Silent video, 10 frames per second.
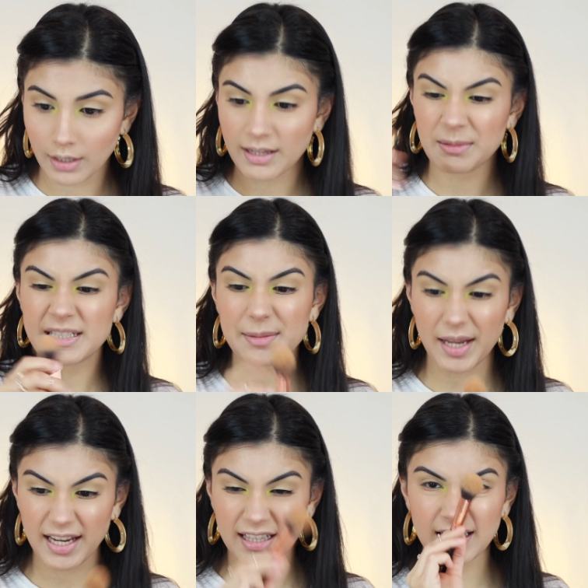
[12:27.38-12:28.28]
And then I'm gonna take
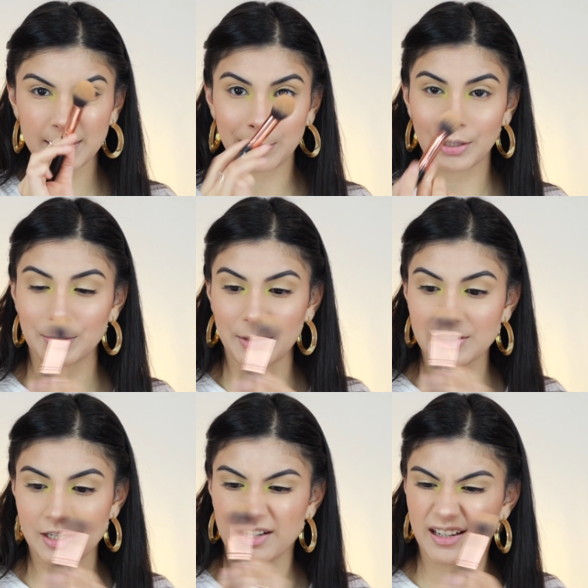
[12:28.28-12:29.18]
my little powder
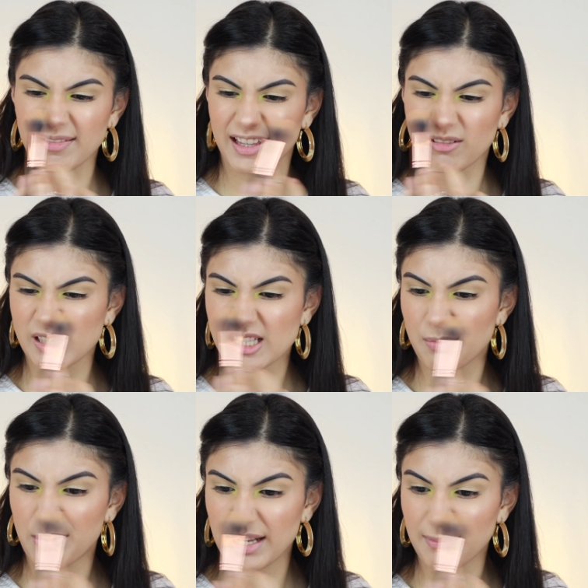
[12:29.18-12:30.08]
brush and you're gonna be like, what's the
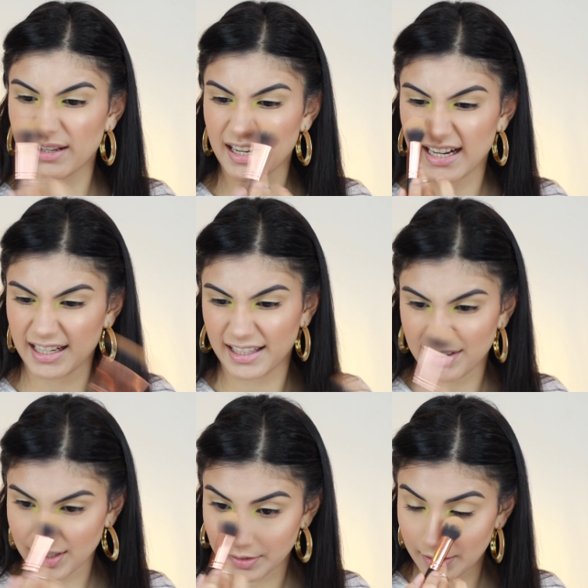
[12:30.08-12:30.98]
point of putting
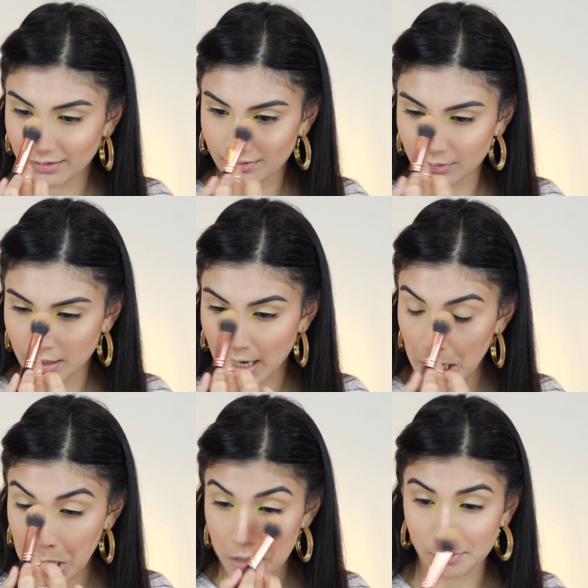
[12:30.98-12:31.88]
highlighter on them?
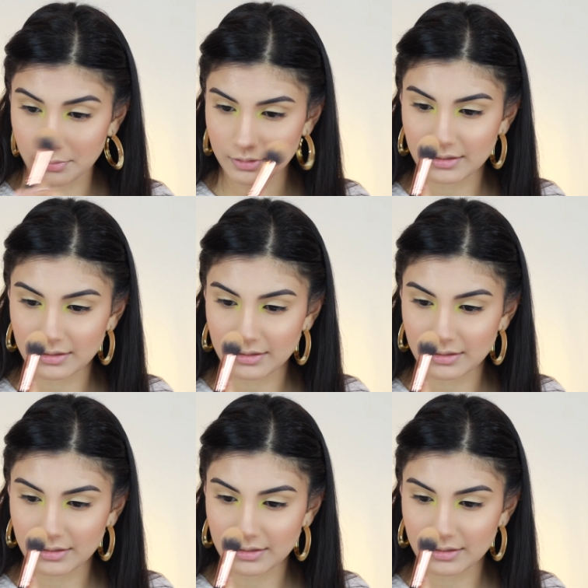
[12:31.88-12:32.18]
Yeah, no.